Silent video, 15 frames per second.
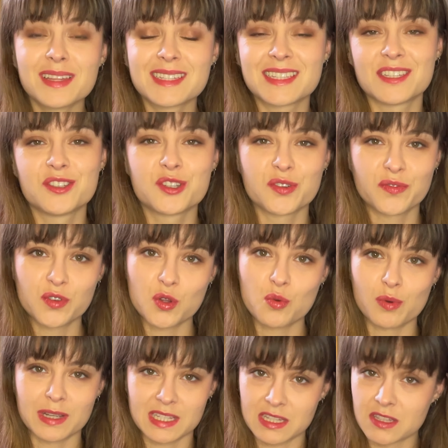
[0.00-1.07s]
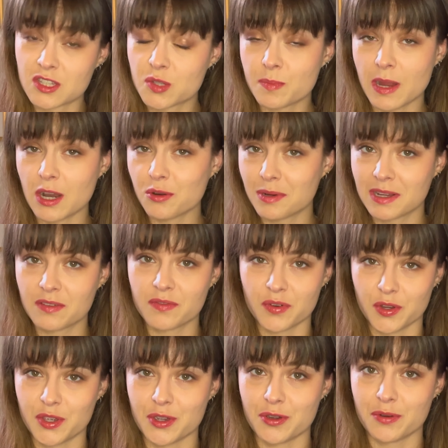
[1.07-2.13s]
this interview was inspiring for
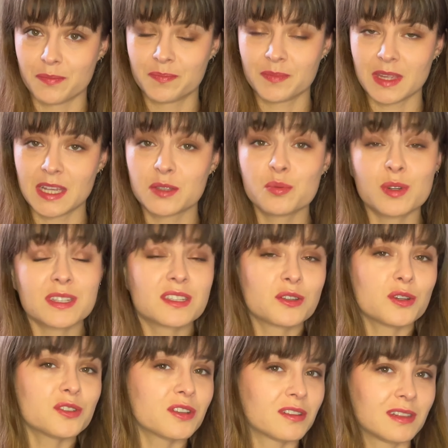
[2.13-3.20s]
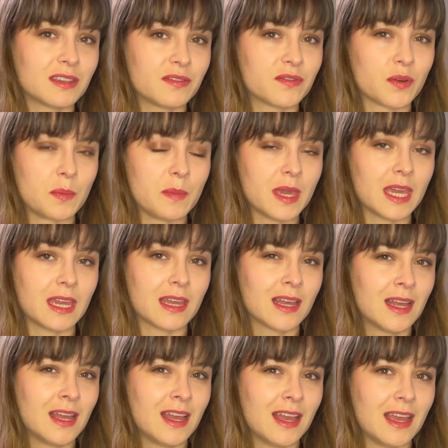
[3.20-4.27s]
you. It was certainly for me,
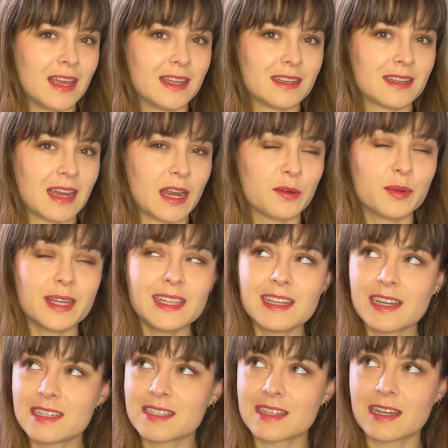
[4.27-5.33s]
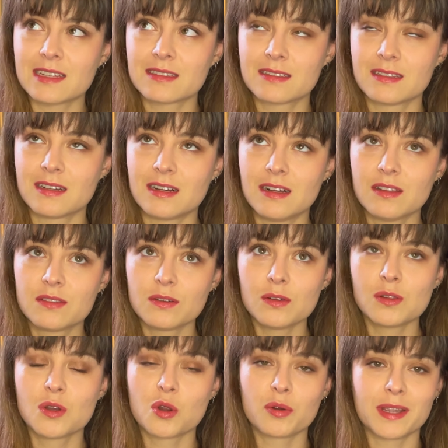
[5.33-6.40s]
and I realized that although
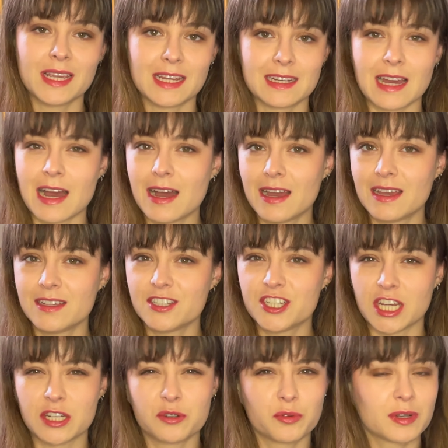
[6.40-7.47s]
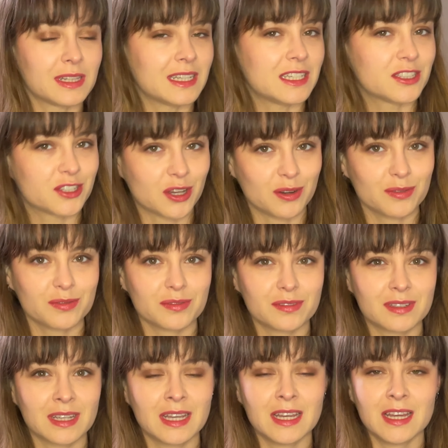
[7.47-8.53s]
Lori and I generally don't
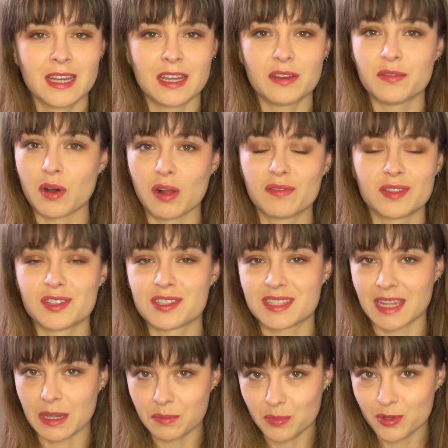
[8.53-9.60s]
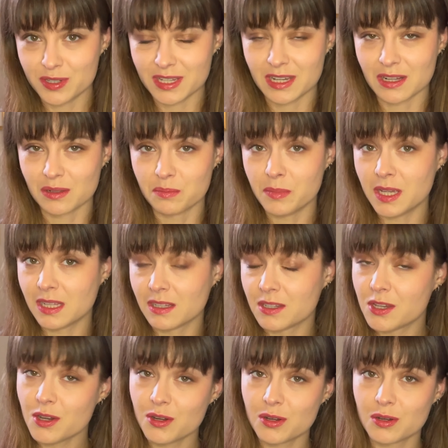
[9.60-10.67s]
evolve in the same musical
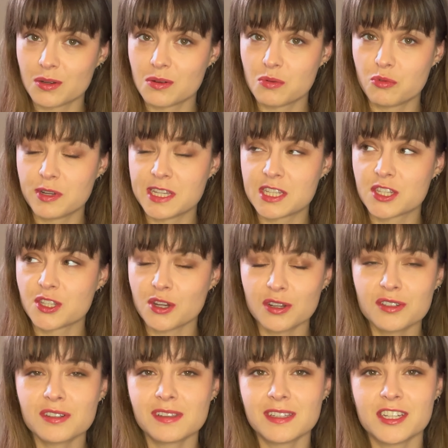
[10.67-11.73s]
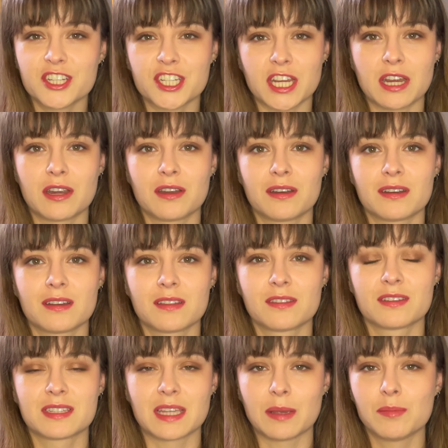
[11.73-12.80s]
milieu, we certainly share the
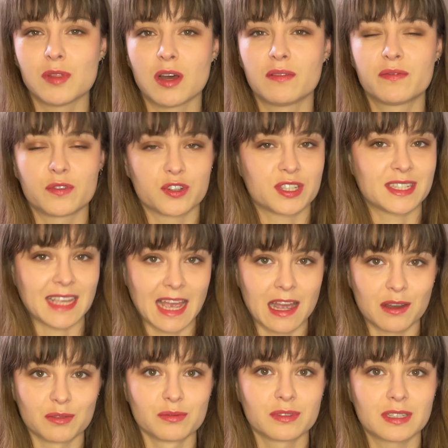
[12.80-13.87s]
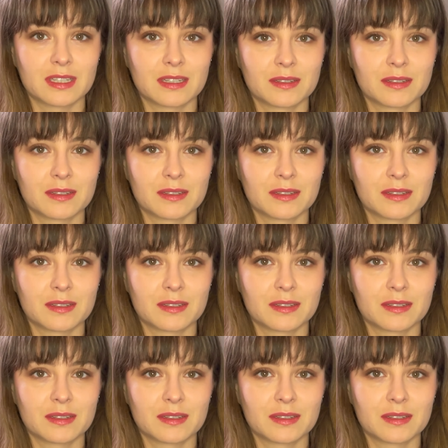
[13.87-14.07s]
same love for sound.